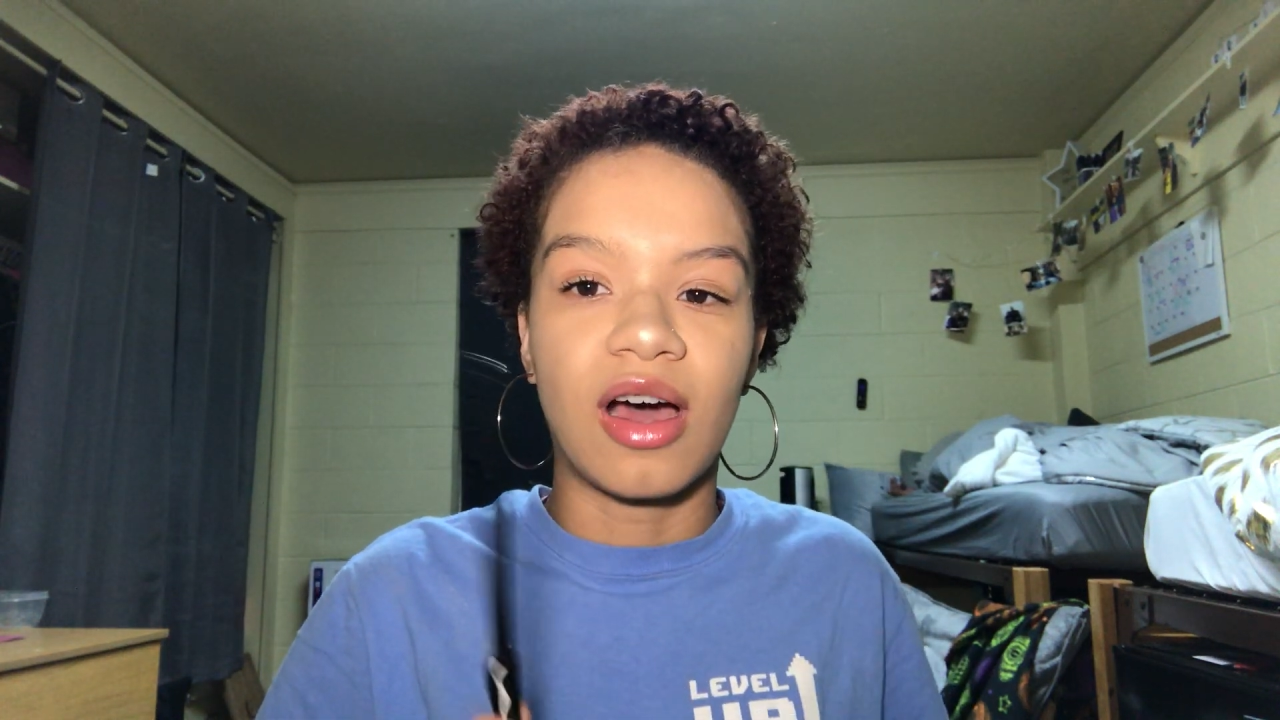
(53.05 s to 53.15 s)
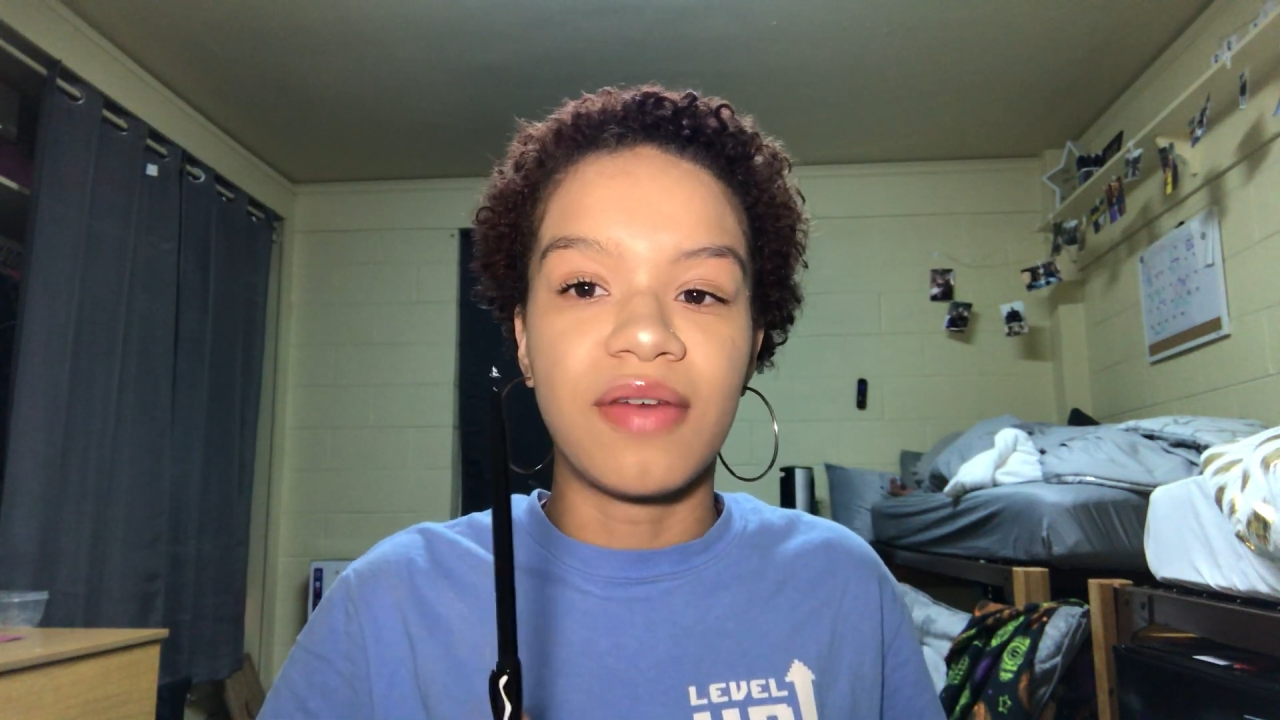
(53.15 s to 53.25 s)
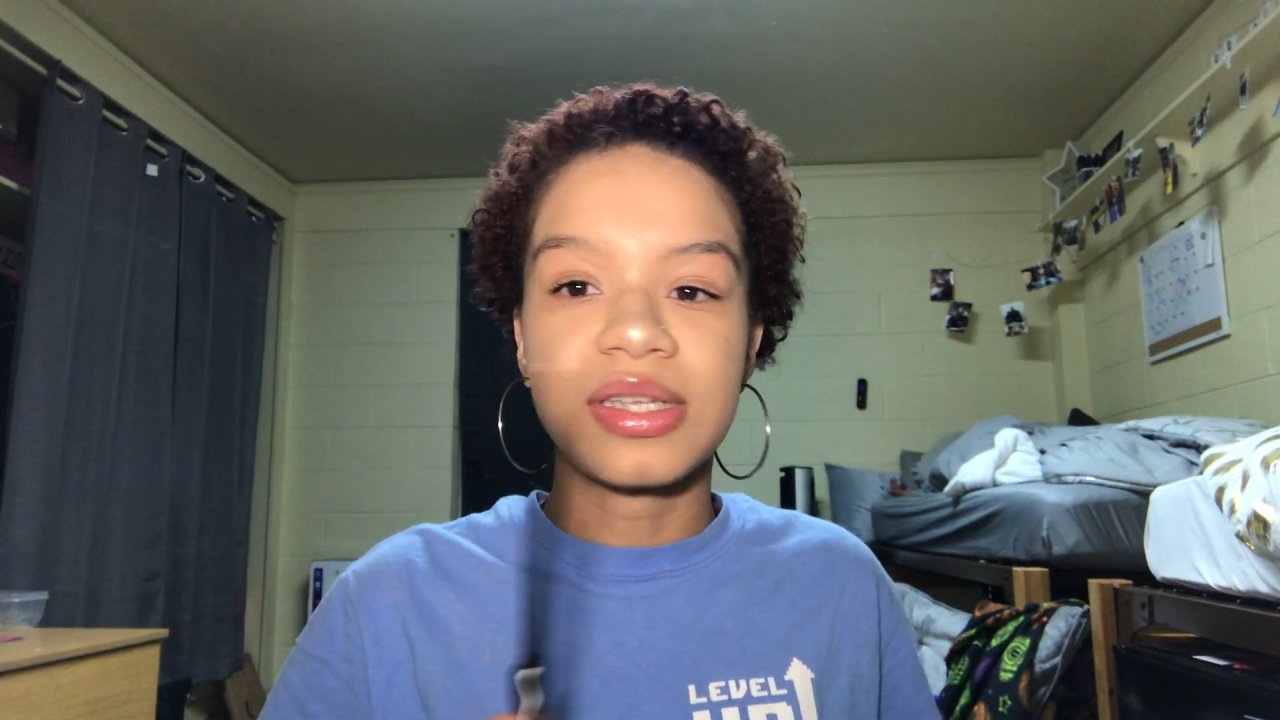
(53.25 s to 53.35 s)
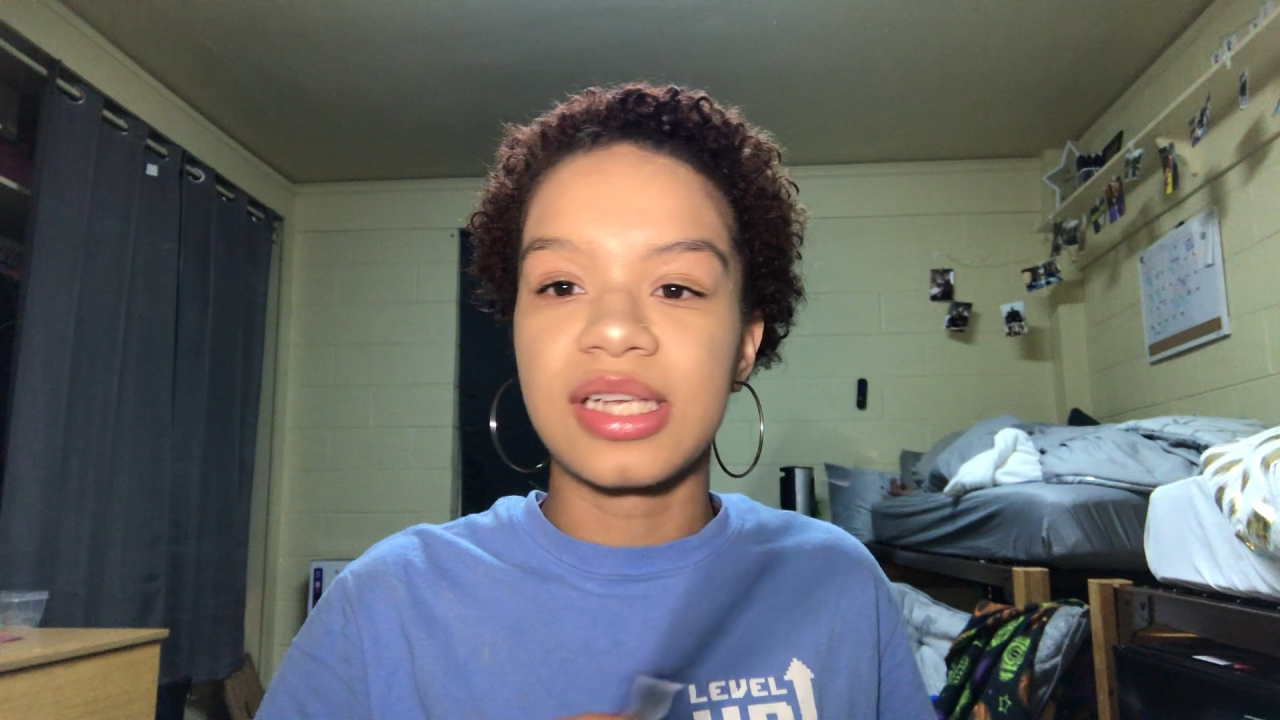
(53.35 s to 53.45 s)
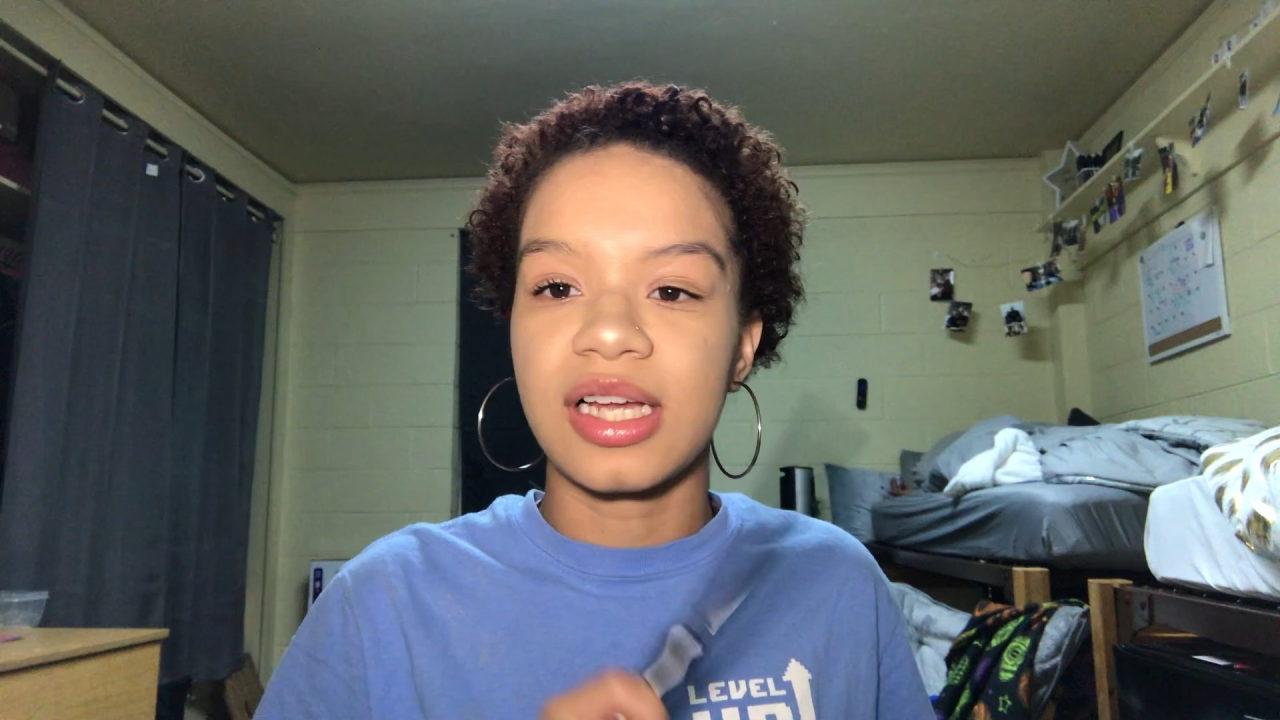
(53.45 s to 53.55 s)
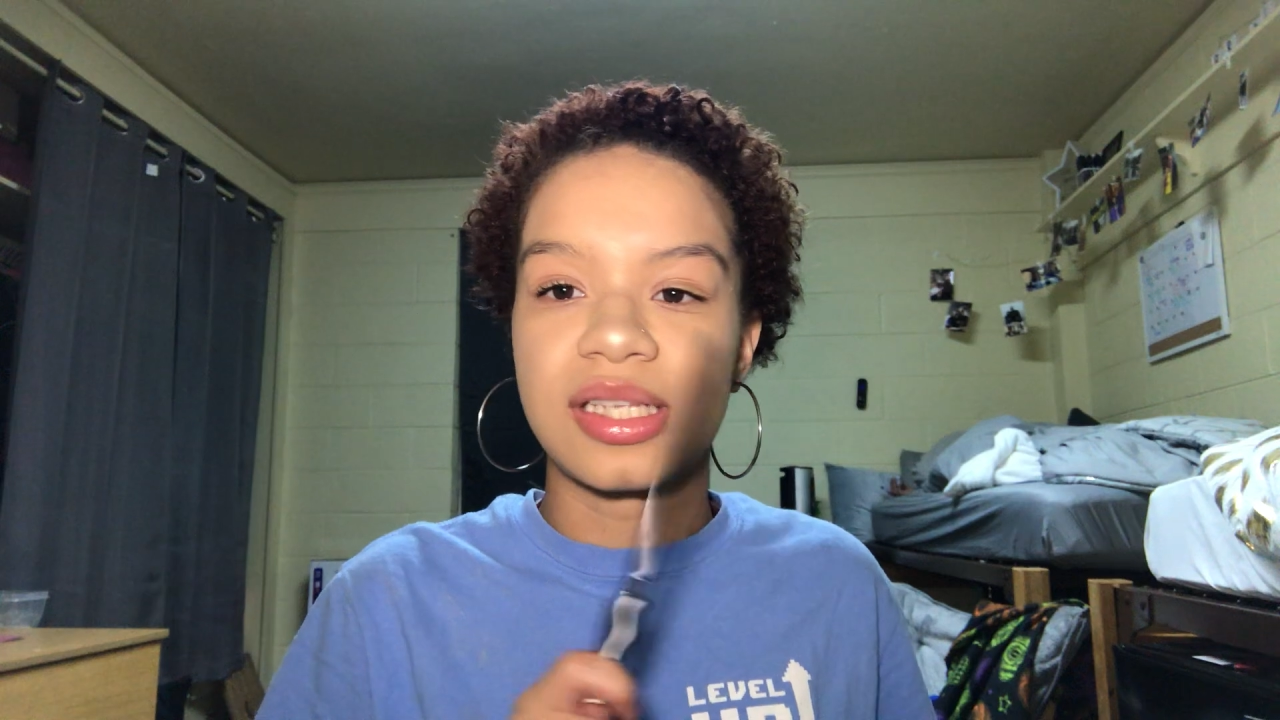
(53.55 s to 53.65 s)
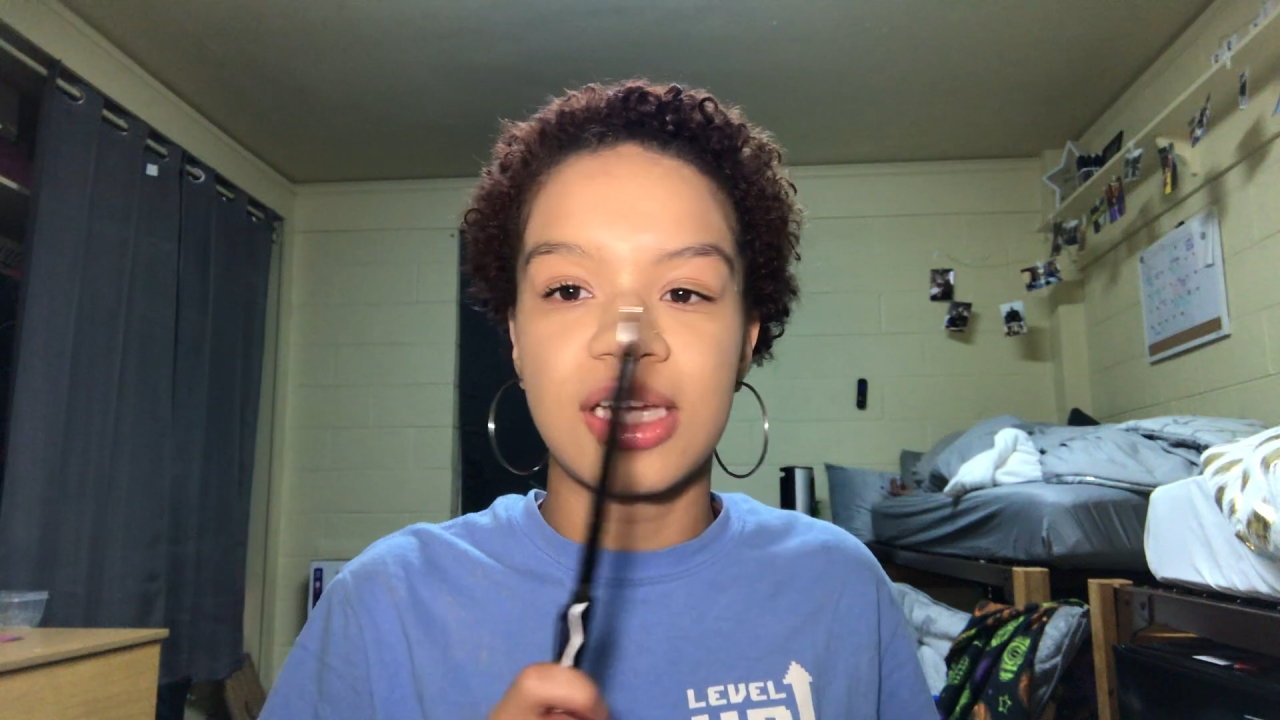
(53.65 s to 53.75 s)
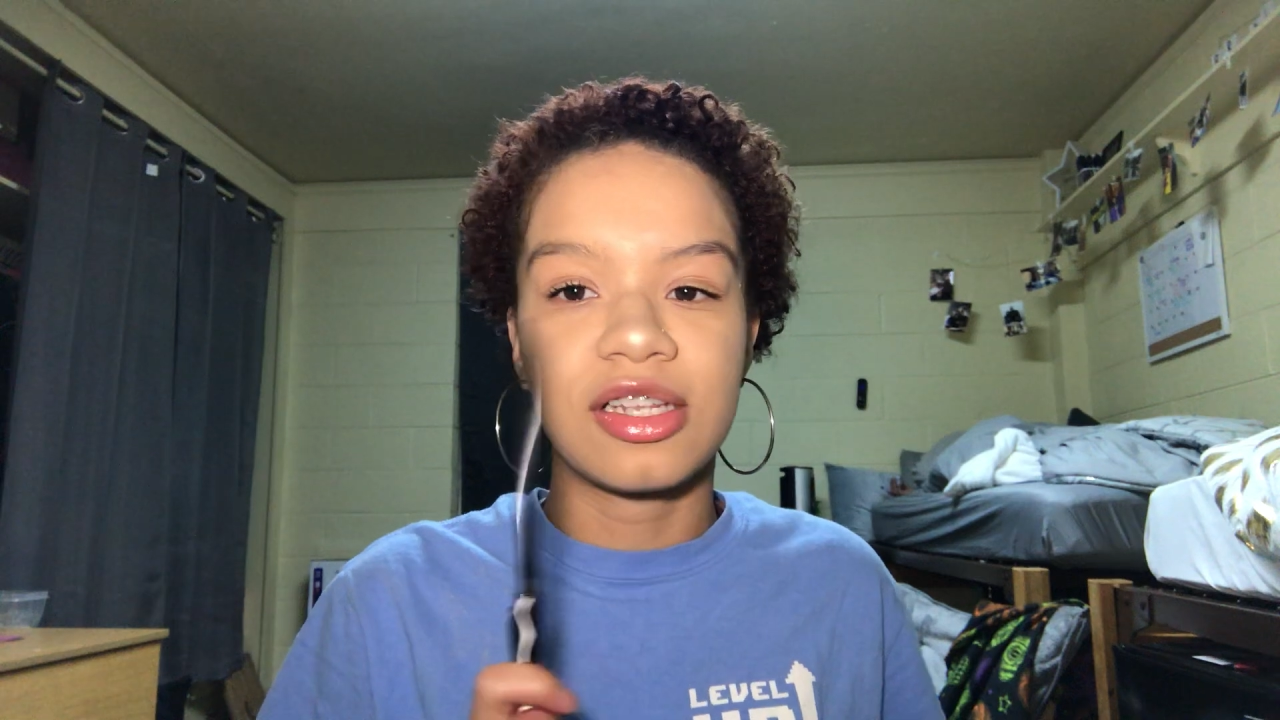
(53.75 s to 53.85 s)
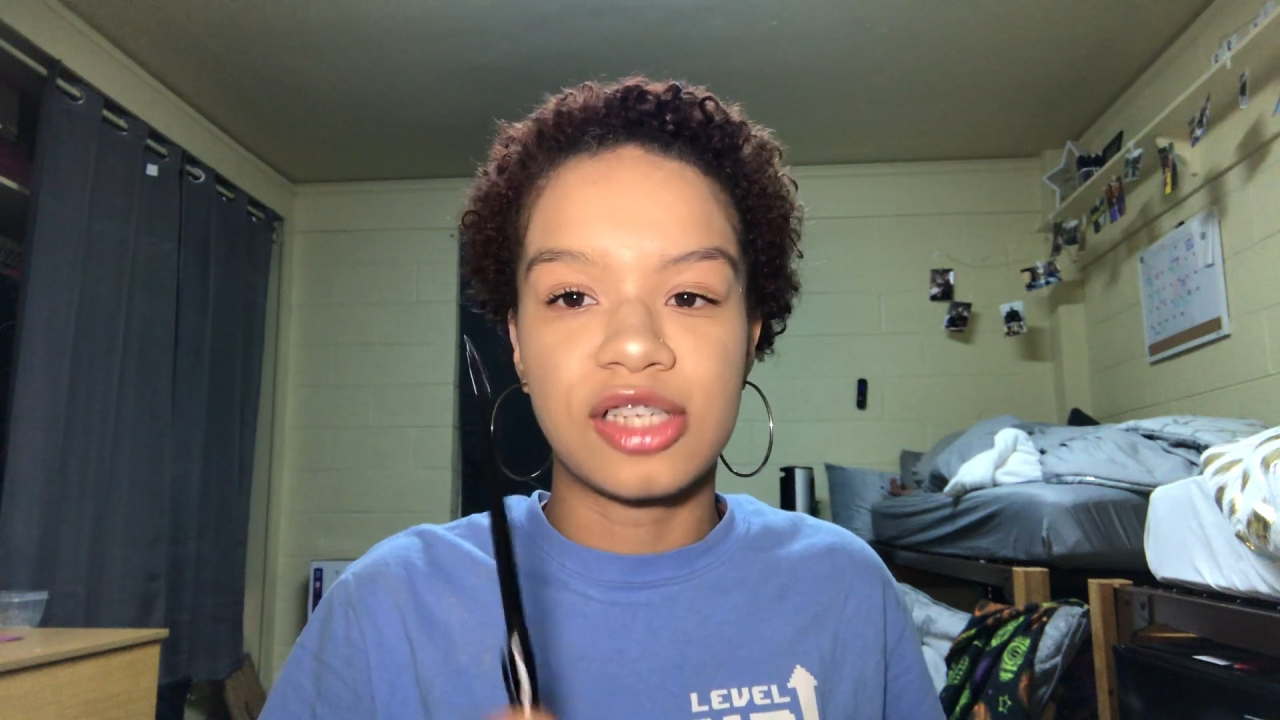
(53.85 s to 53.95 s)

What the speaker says: obviously I said the